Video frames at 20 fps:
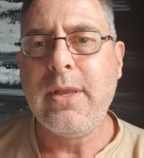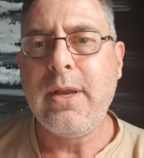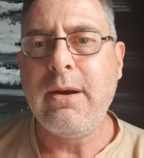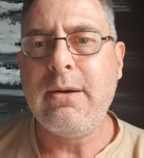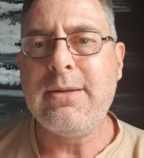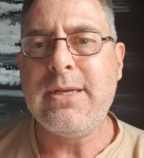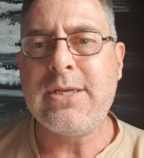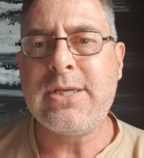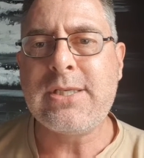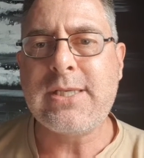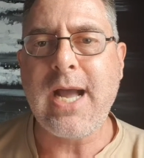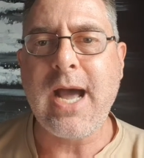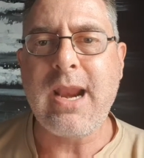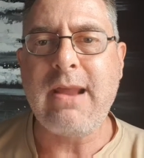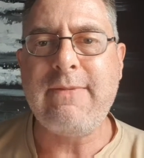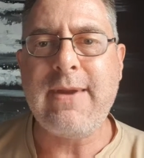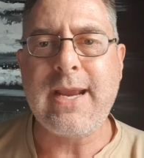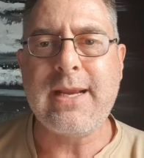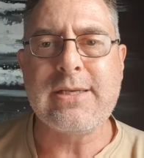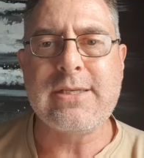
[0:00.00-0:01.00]
are in this state
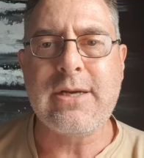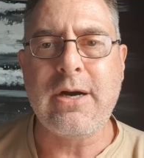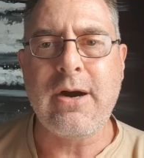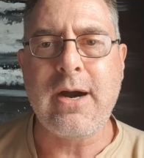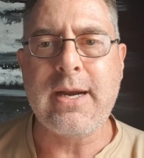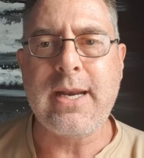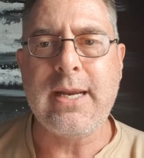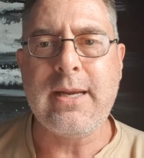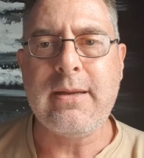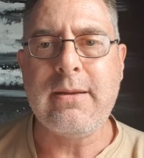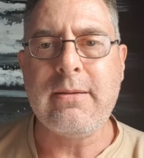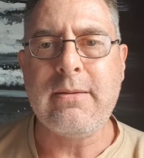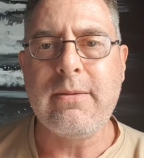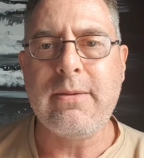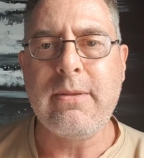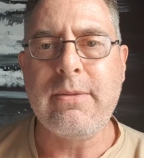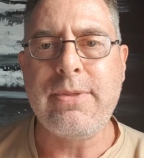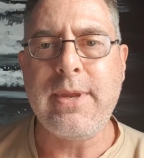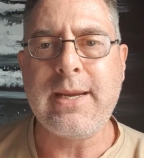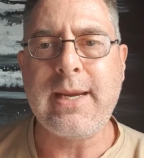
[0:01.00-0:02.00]
of anxiety
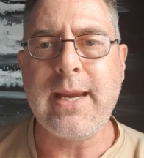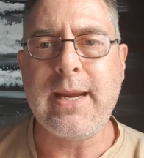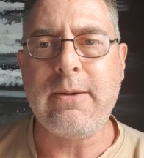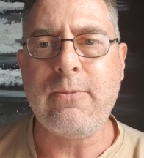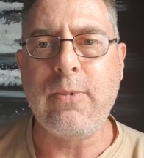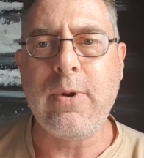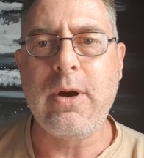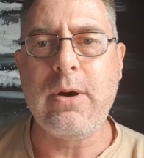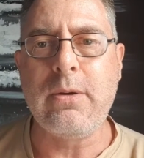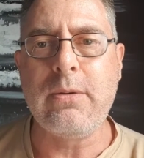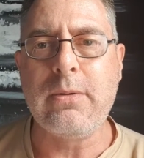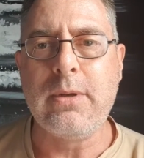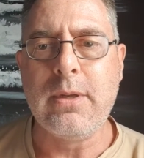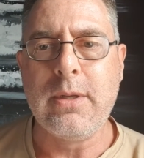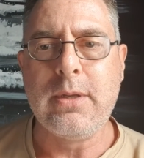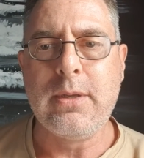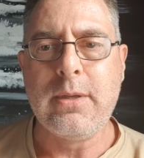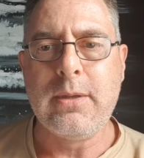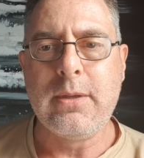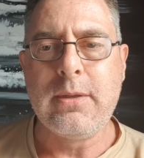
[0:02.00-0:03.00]
thinking, well,
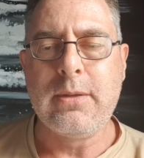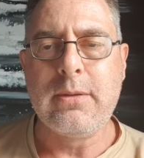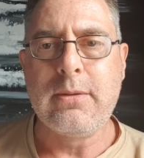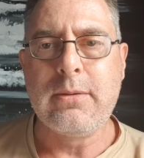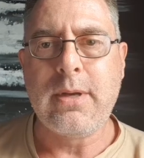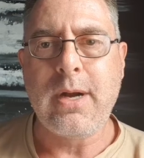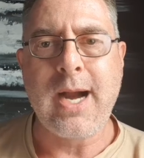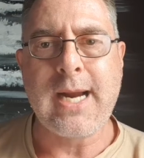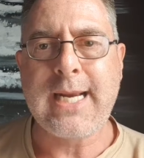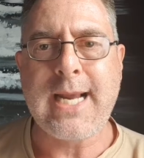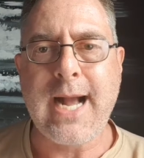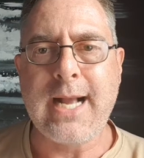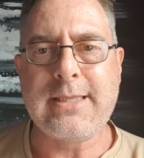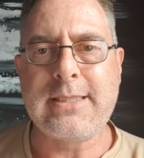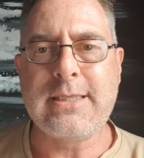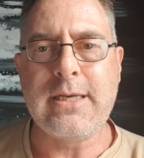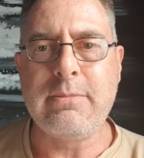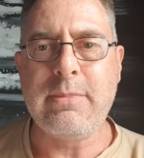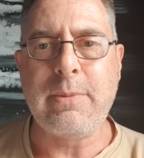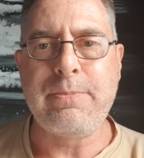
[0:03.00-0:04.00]
I can't
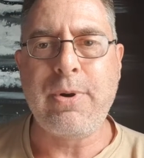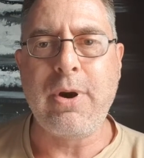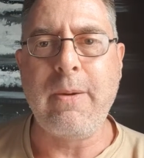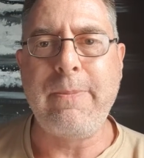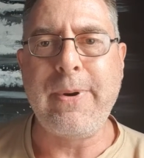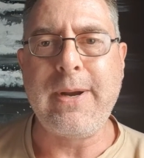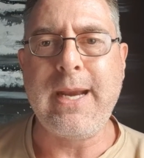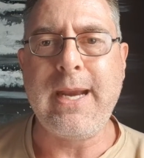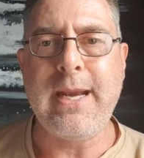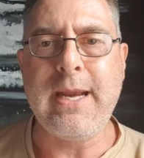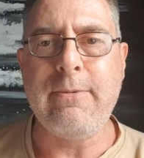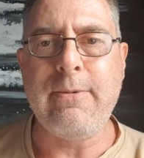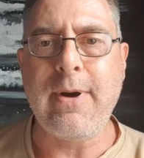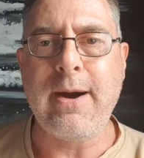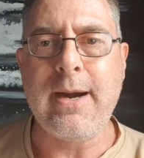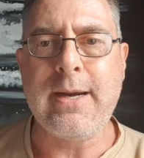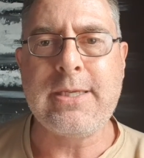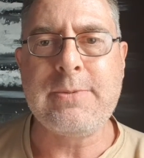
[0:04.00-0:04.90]
sell my property anyway.